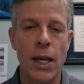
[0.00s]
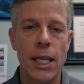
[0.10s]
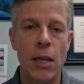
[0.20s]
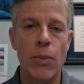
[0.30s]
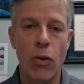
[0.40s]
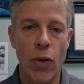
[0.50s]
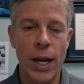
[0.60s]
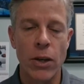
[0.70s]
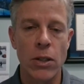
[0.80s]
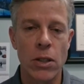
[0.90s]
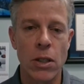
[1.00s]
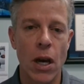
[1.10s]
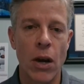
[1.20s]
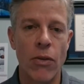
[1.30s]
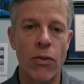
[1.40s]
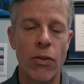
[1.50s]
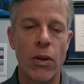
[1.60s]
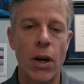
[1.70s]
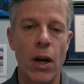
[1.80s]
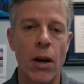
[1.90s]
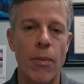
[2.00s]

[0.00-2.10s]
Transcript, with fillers: keeping records of uh,